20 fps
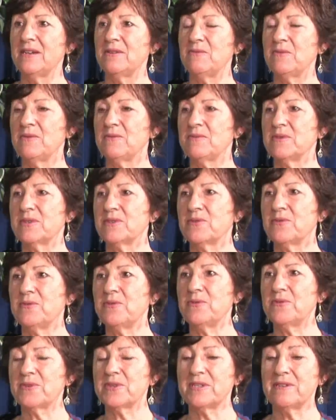what we
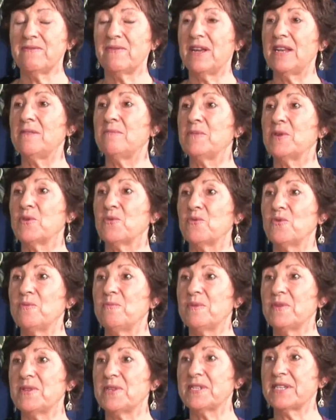called a development
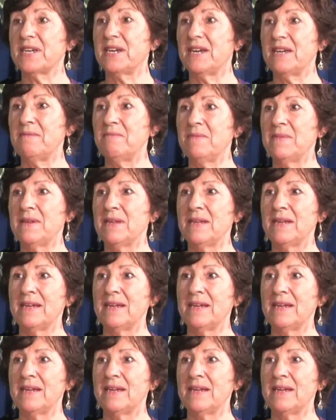group at the time.